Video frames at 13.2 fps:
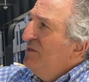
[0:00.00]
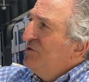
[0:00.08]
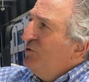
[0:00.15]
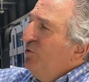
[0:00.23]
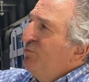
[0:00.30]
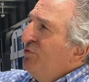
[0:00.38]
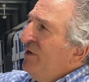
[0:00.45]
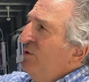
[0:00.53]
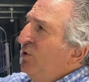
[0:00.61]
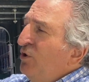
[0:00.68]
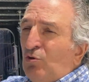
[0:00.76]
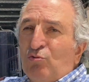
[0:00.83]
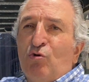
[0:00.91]
So it would bring in
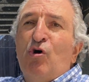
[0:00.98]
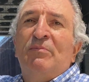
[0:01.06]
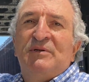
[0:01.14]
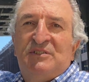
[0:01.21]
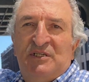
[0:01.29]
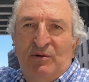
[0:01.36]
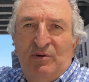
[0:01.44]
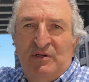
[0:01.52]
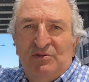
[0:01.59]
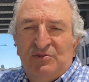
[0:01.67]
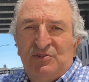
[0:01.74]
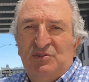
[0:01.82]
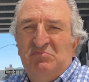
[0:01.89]
all the raw
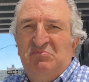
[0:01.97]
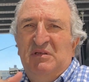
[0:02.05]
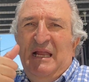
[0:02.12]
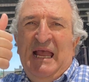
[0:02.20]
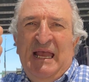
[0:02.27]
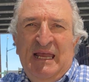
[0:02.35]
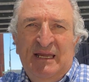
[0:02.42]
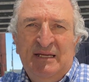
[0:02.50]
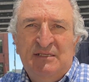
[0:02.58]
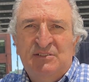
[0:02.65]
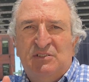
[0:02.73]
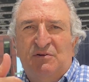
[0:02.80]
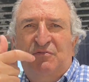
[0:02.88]
materials, the
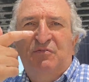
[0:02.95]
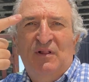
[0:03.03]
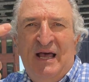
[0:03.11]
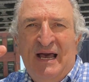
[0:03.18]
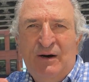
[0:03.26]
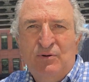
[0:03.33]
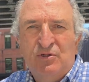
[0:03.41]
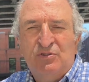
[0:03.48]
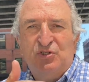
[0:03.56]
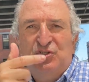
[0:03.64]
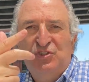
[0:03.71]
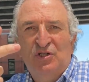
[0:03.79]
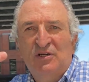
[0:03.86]
eggs, the flour, the
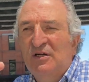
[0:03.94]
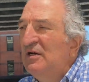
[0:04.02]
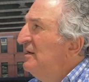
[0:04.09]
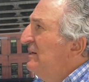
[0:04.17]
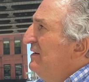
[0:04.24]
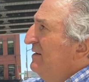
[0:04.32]
sugar,